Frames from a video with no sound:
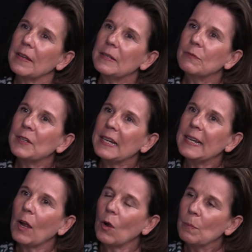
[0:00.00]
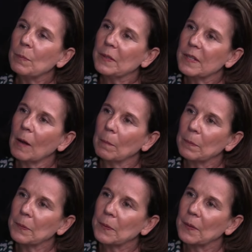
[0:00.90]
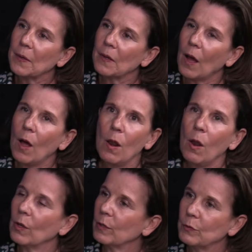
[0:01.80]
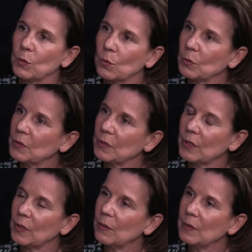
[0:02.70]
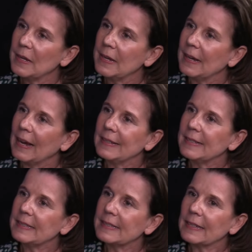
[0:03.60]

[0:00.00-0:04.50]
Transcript: it really opened up a lot of doors, you know, and it